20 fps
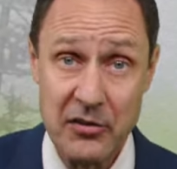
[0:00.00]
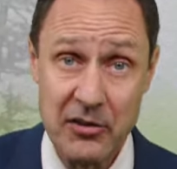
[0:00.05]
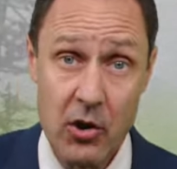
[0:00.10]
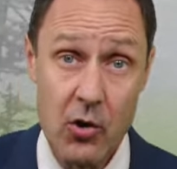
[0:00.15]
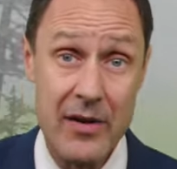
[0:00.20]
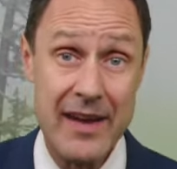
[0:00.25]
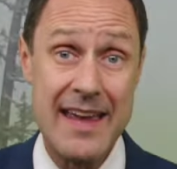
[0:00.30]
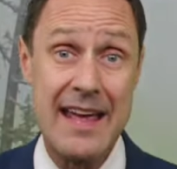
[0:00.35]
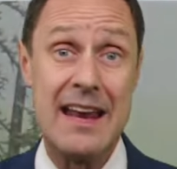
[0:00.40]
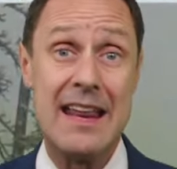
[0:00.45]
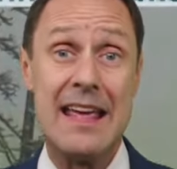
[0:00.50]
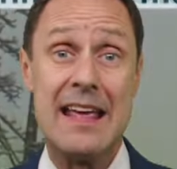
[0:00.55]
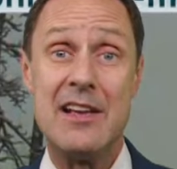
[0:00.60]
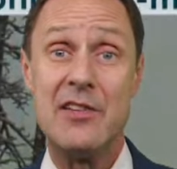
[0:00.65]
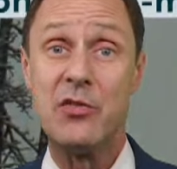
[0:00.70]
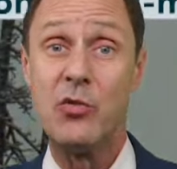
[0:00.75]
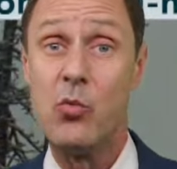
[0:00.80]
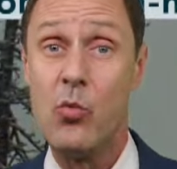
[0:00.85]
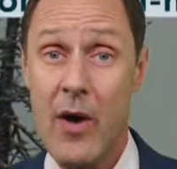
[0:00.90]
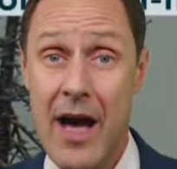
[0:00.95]
So it
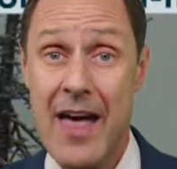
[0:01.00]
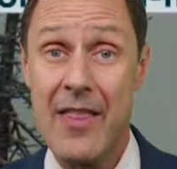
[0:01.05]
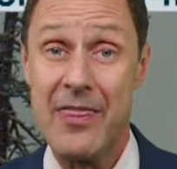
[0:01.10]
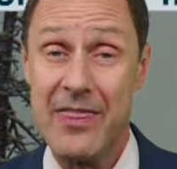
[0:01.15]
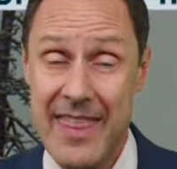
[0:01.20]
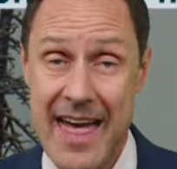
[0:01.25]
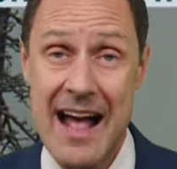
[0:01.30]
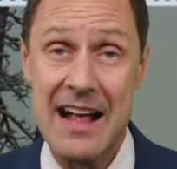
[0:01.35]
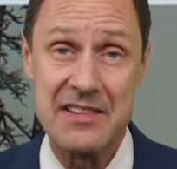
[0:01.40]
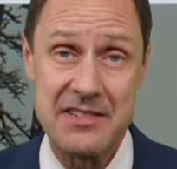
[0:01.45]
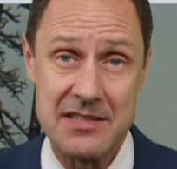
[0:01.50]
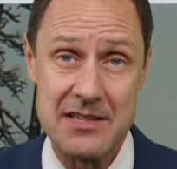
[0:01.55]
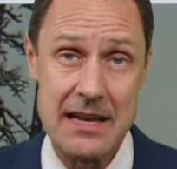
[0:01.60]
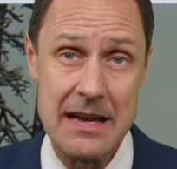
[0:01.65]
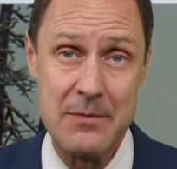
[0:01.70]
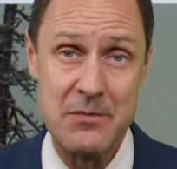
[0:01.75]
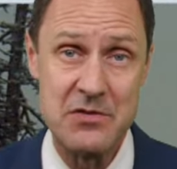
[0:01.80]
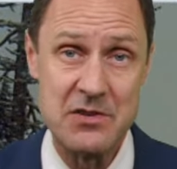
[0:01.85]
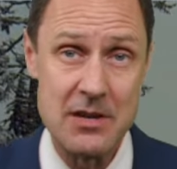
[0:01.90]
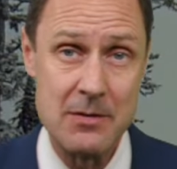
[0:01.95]
is wet. That
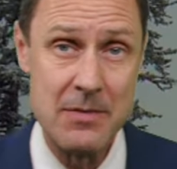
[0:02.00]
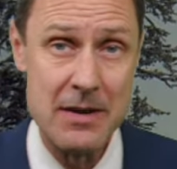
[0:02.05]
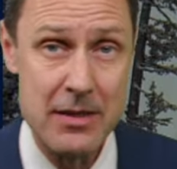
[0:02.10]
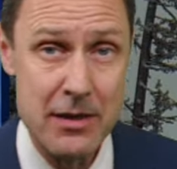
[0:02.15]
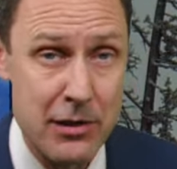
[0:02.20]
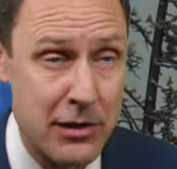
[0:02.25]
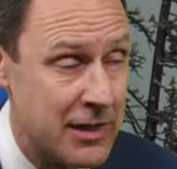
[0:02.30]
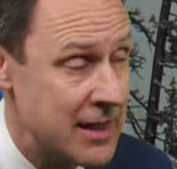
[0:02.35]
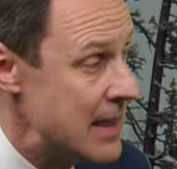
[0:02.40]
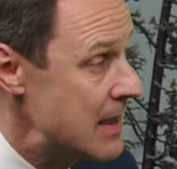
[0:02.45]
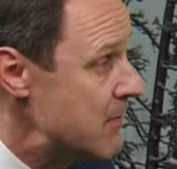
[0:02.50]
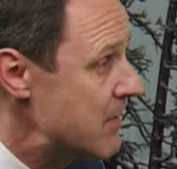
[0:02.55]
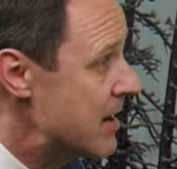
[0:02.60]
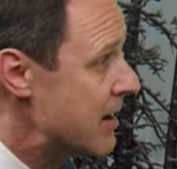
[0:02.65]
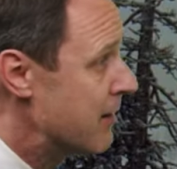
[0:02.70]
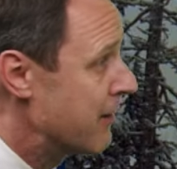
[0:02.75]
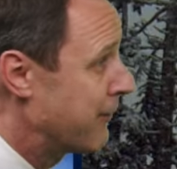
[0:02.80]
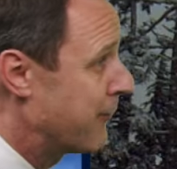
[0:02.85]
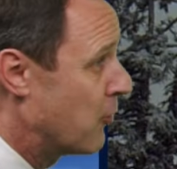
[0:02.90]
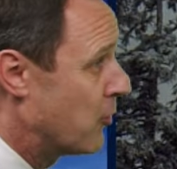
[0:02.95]
seems to be the theme
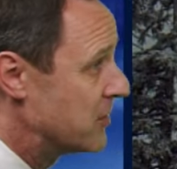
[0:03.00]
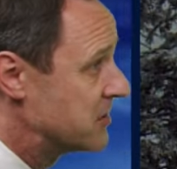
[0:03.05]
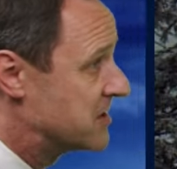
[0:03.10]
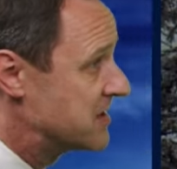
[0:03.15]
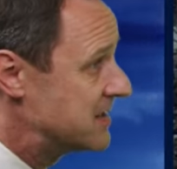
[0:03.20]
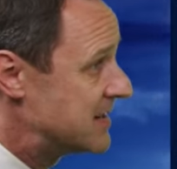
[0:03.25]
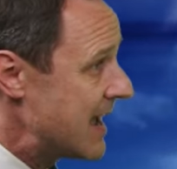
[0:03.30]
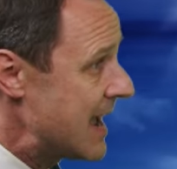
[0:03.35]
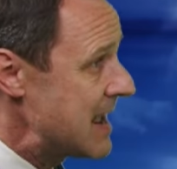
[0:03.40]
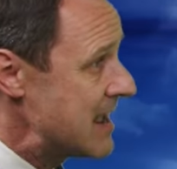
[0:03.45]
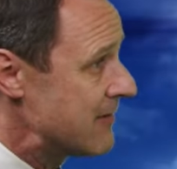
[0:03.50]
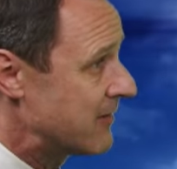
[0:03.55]
here for today.